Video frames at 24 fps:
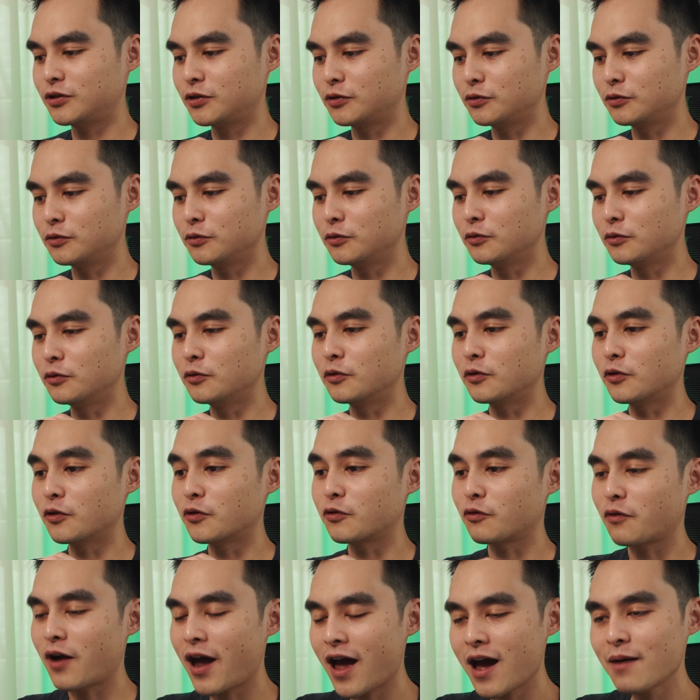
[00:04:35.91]
to
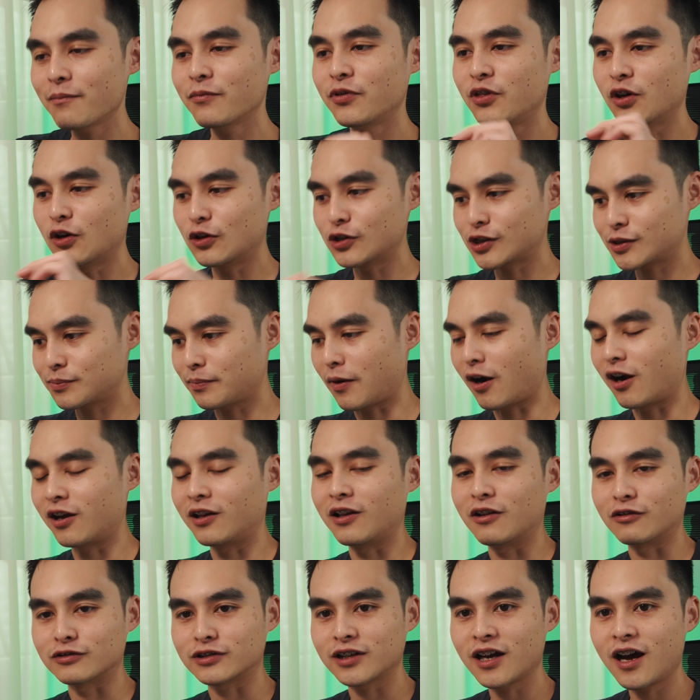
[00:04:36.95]
grab those
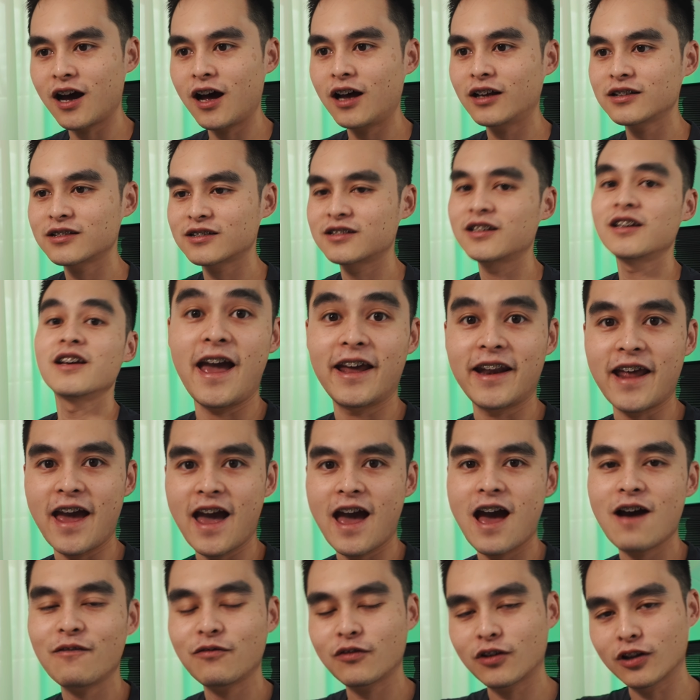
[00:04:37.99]
parallel tasks and
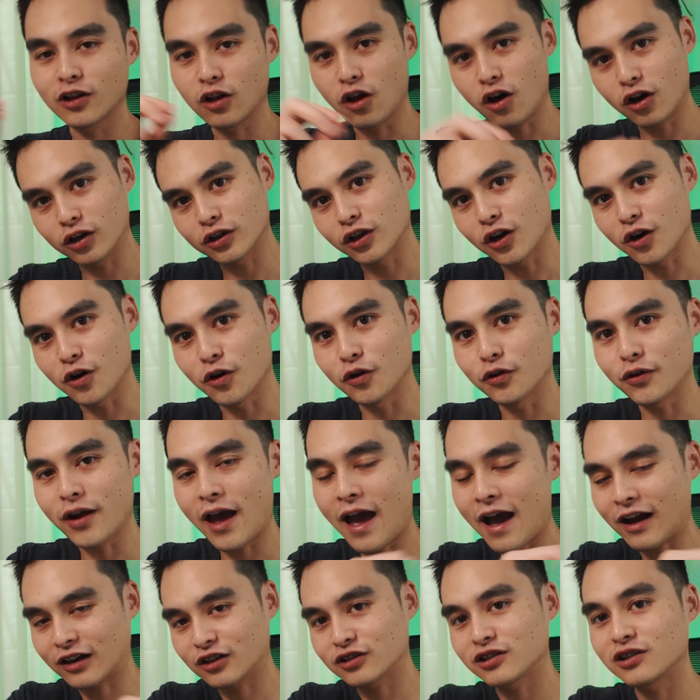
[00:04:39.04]
have Claude Code
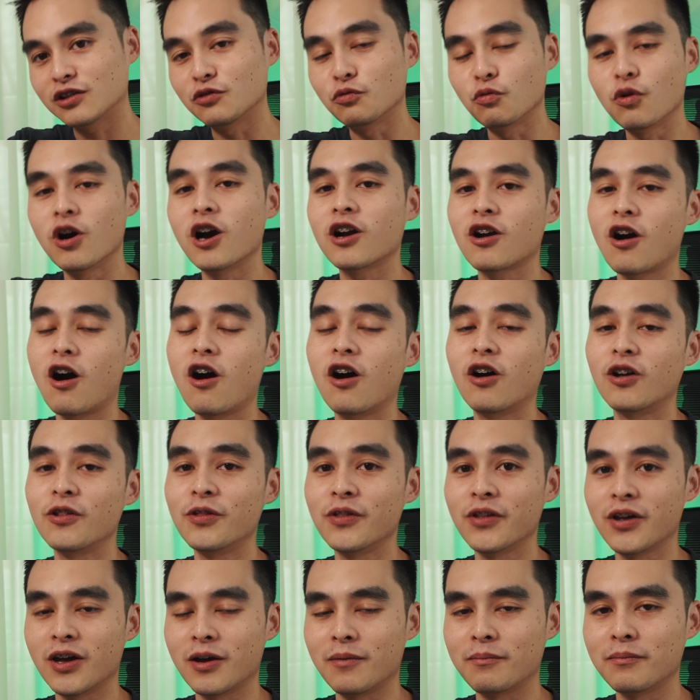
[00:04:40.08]
actually work on
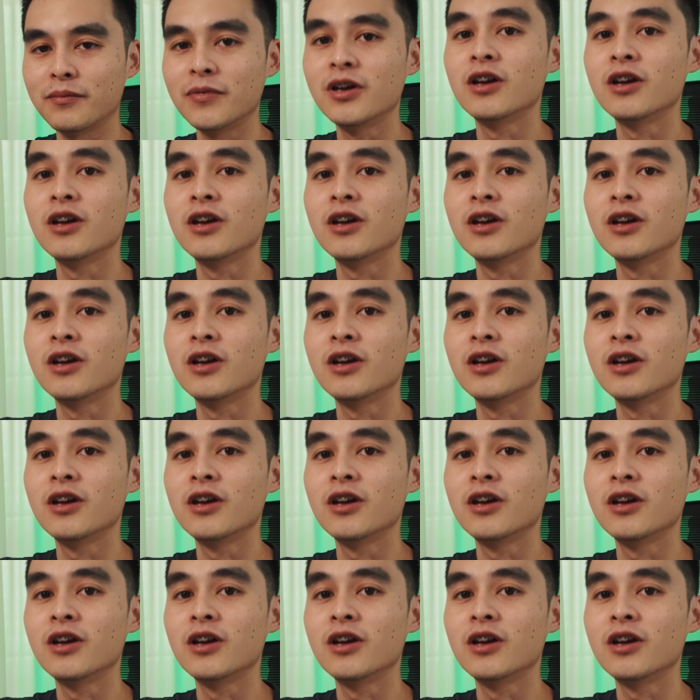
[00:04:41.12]
them